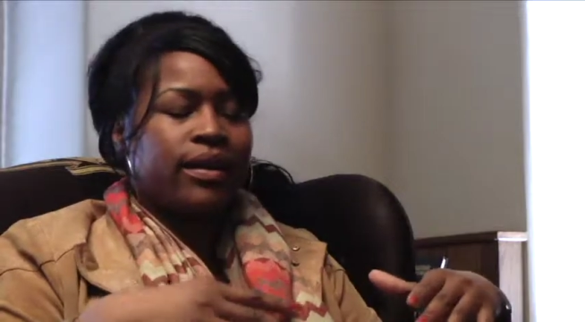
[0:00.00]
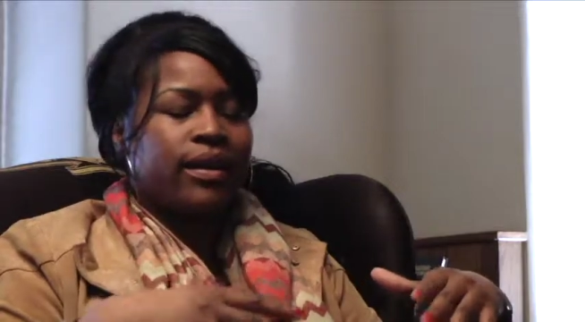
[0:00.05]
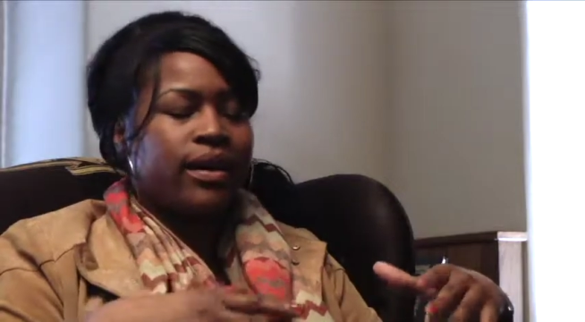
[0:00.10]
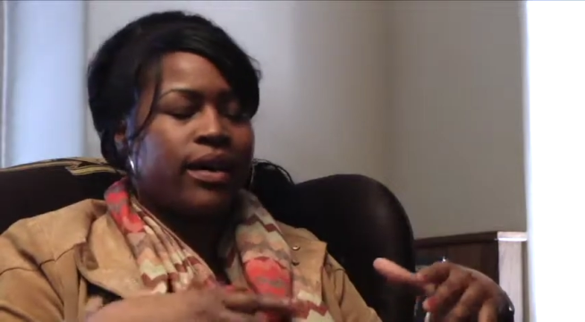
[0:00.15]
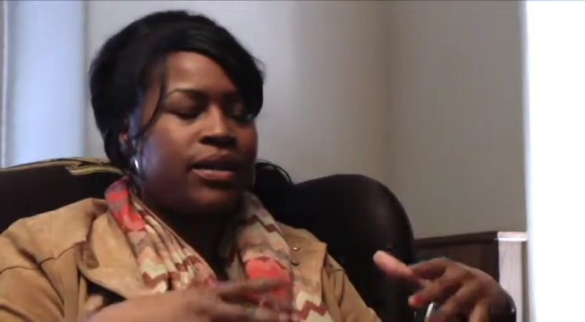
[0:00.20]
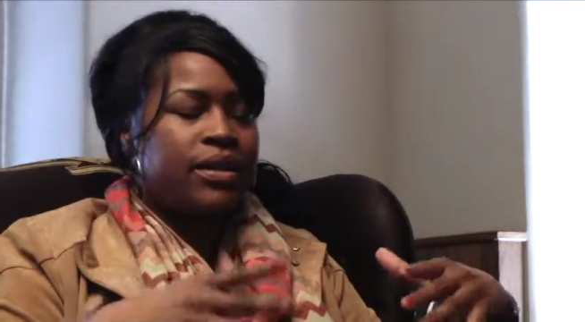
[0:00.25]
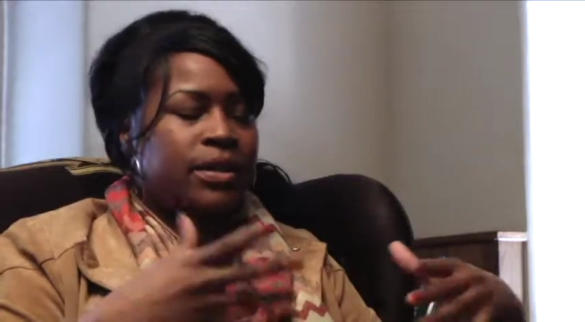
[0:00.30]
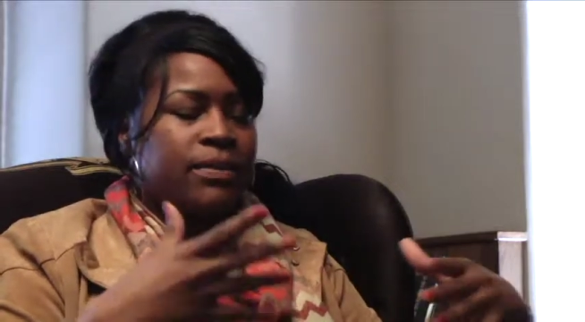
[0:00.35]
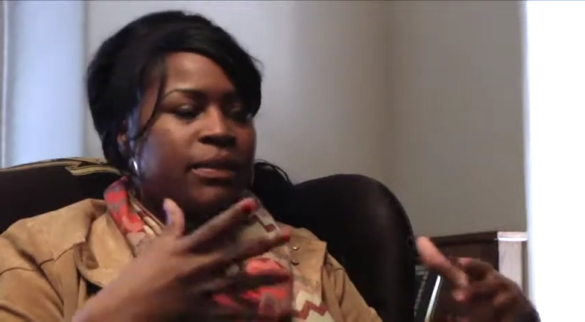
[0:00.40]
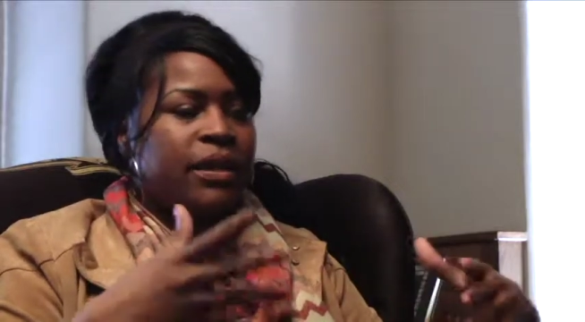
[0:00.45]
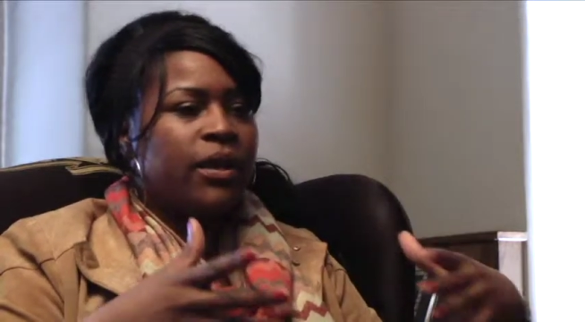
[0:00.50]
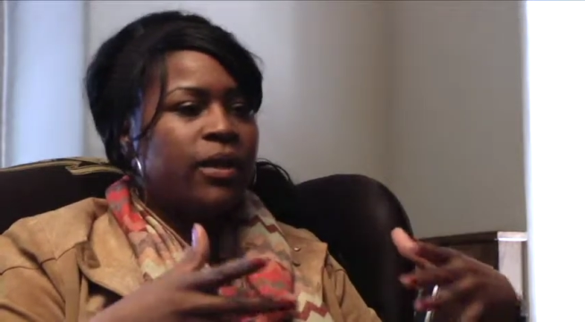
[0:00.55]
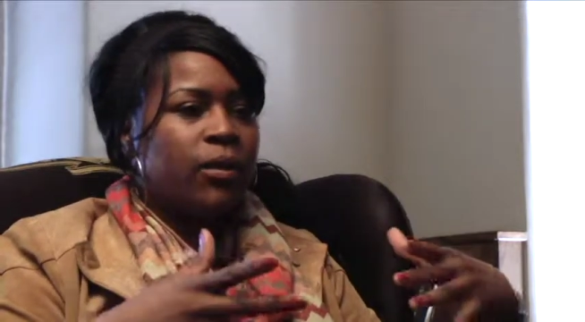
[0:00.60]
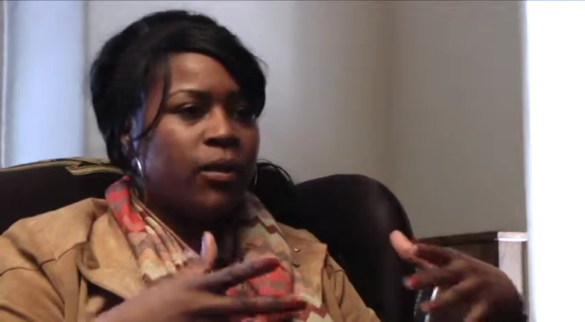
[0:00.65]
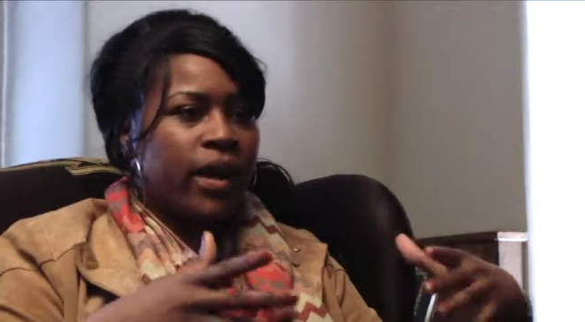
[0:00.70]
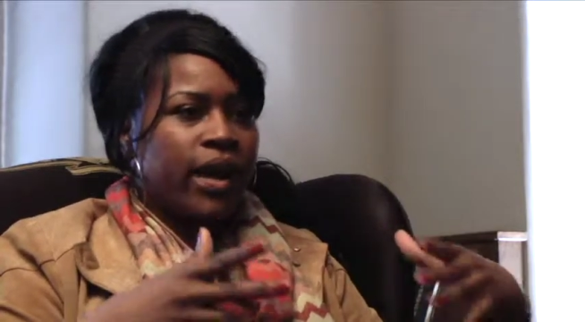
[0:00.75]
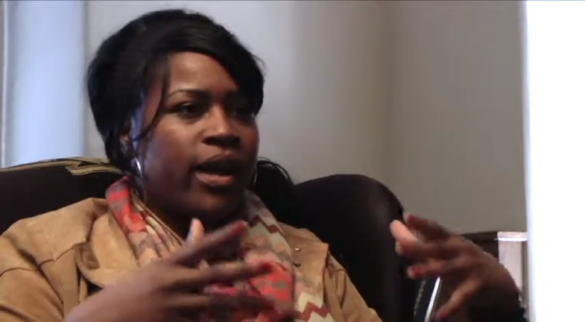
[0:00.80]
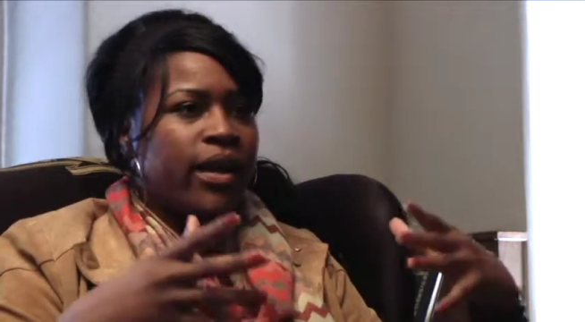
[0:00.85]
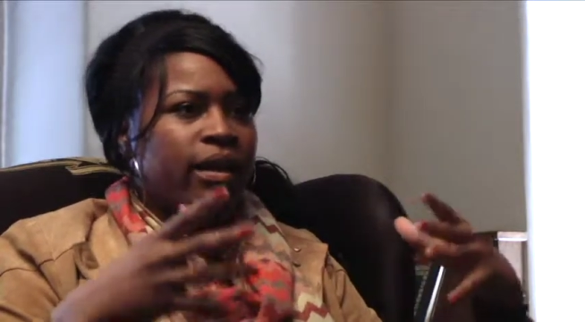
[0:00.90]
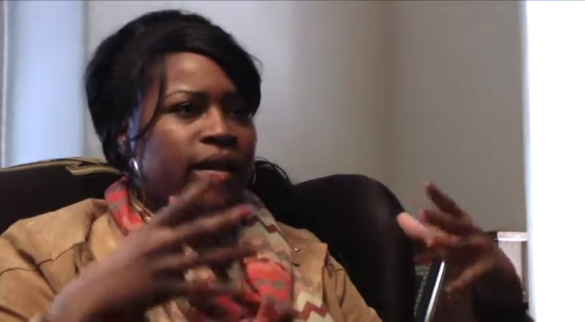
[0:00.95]
and just being
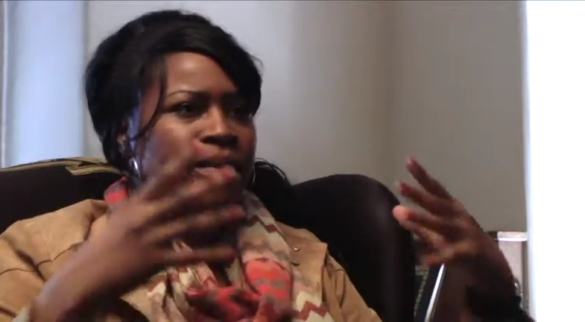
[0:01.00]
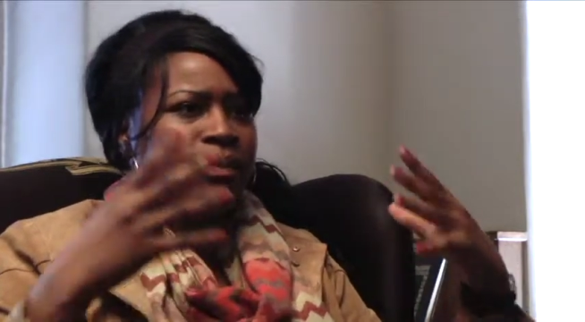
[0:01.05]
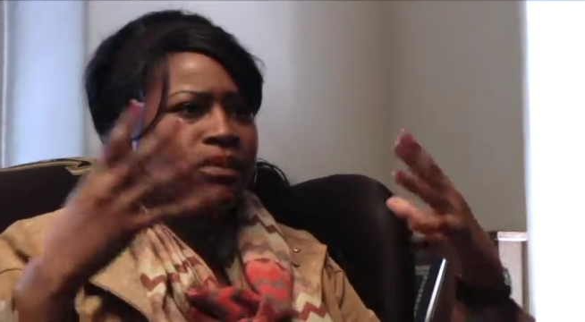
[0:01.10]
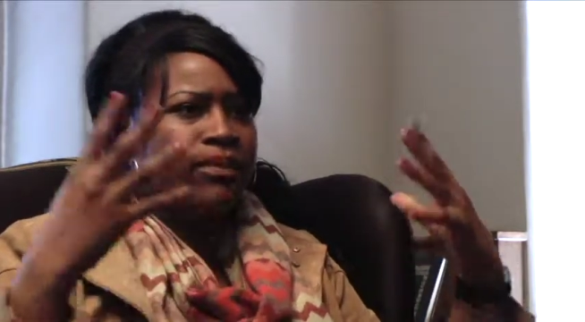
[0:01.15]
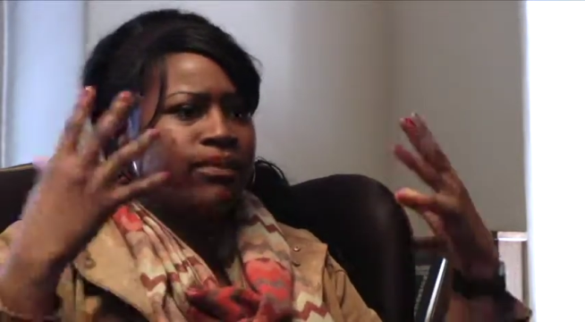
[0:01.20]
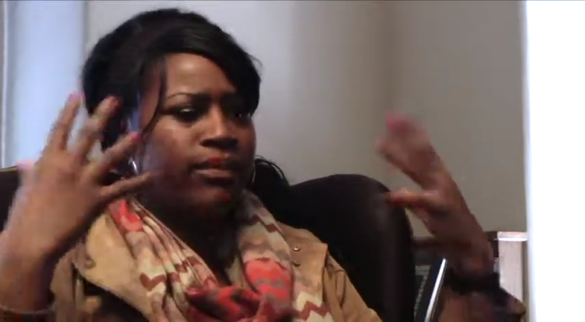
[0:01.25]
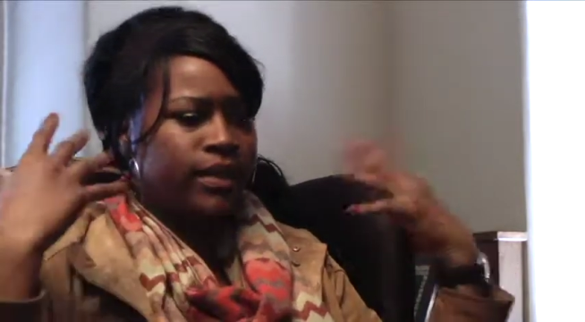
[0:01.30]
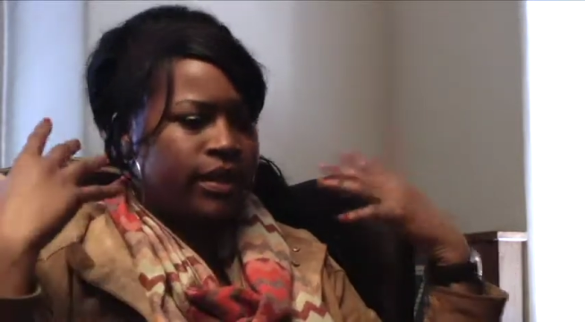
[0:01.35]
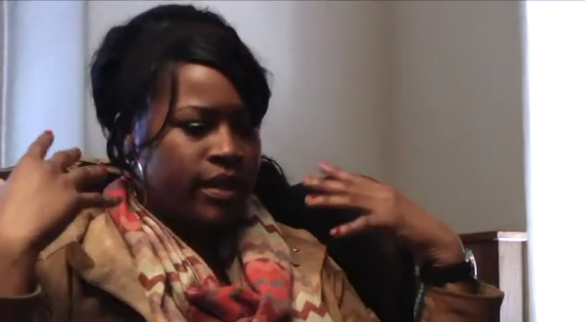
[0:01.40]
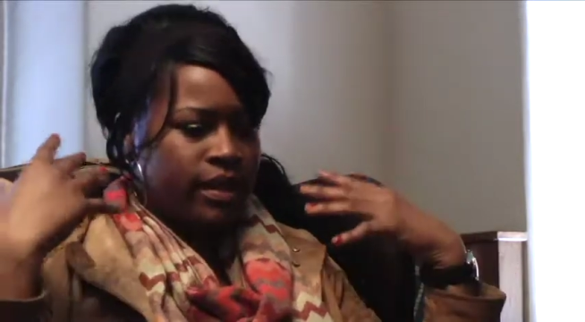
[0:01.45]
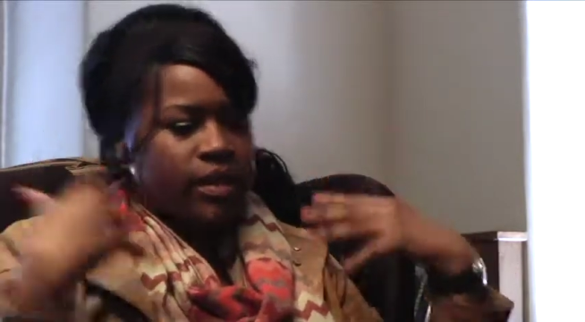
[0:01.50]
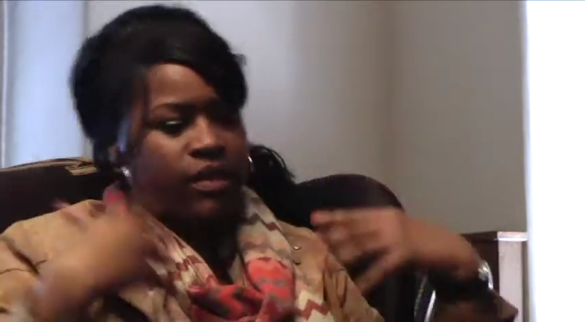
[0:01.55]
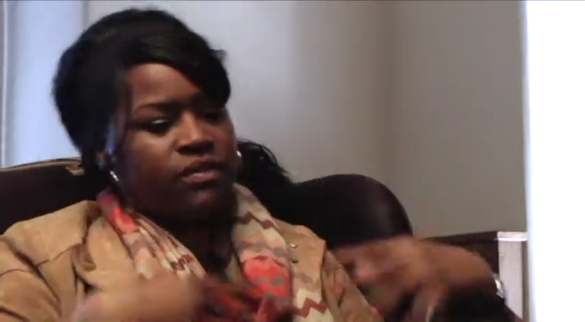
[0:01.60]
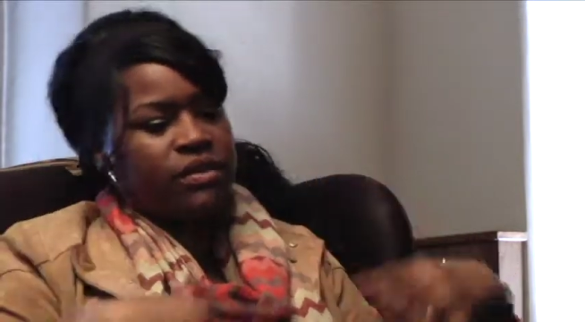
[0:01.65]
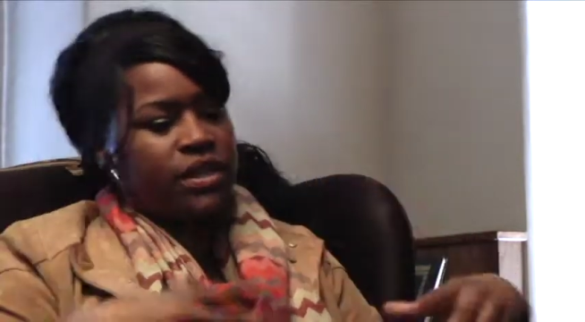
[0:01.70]
aware of